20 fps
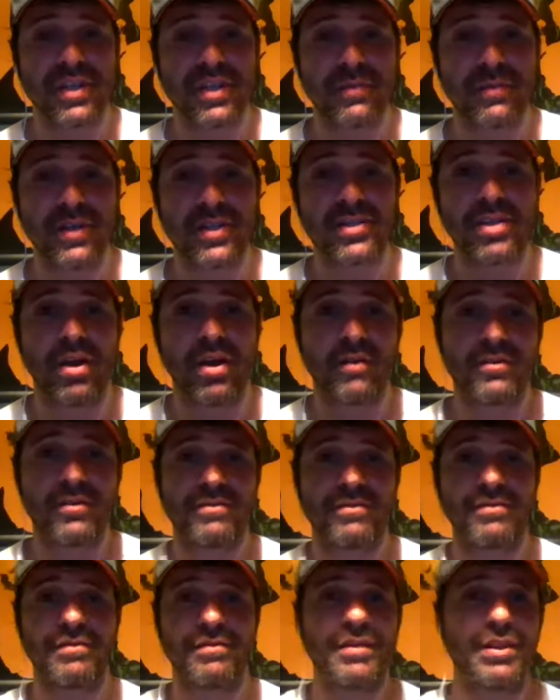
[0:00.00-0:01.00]
I mean, it's
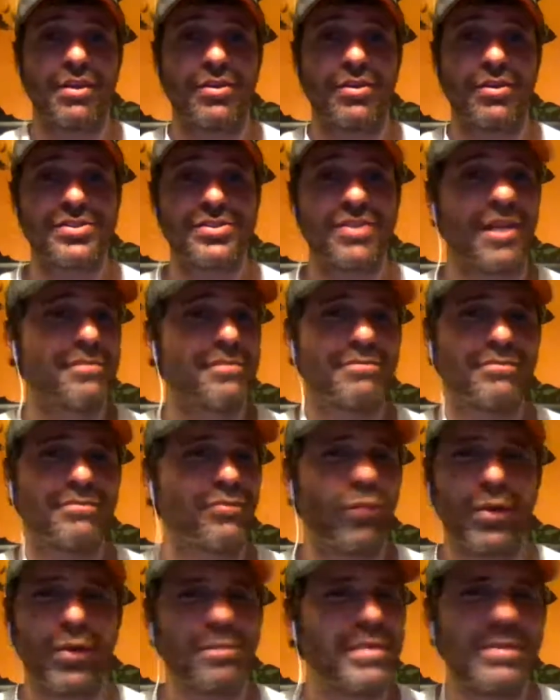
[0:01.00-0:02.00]
not, you know, it's not
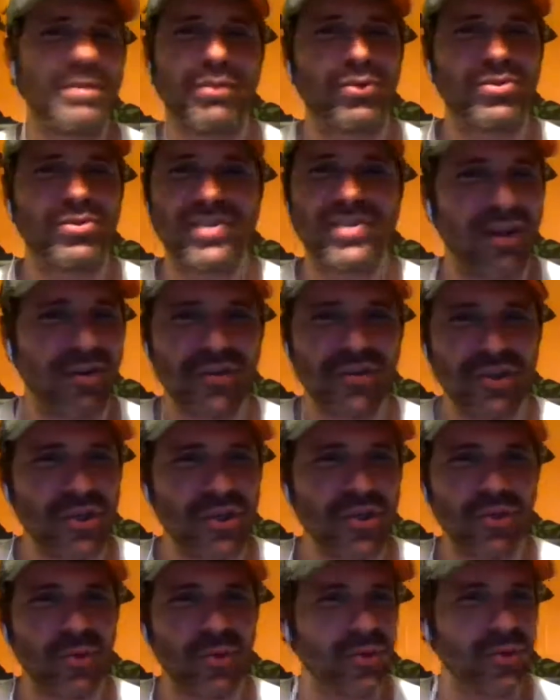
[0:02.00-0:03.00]
what people tell
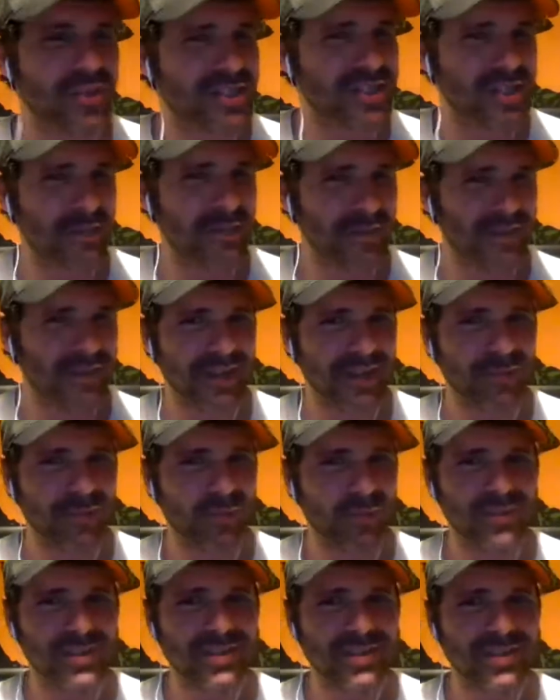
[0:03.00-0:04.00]
you. It's something
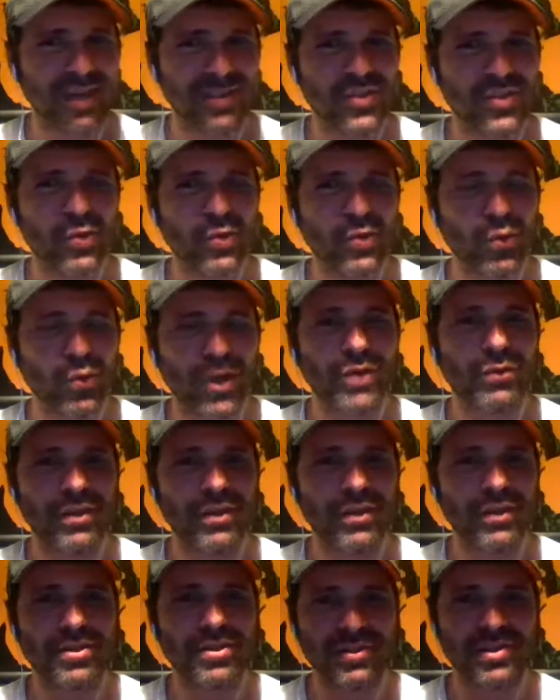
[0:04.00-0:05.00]
that starts to work
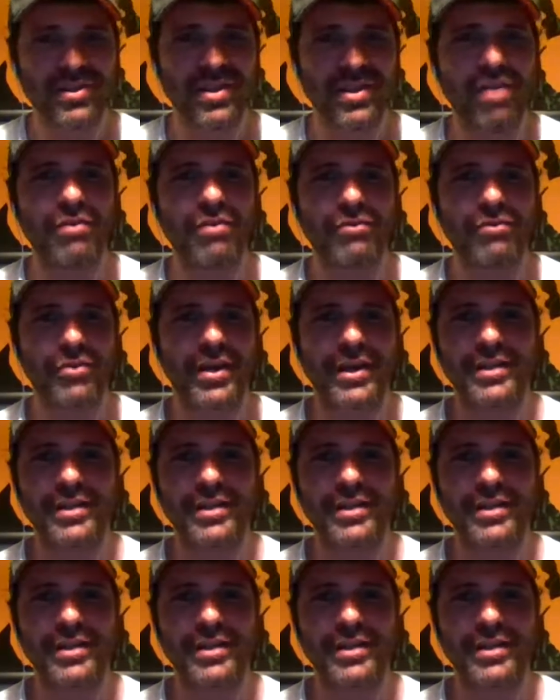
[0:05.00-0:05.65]
within yourself, right?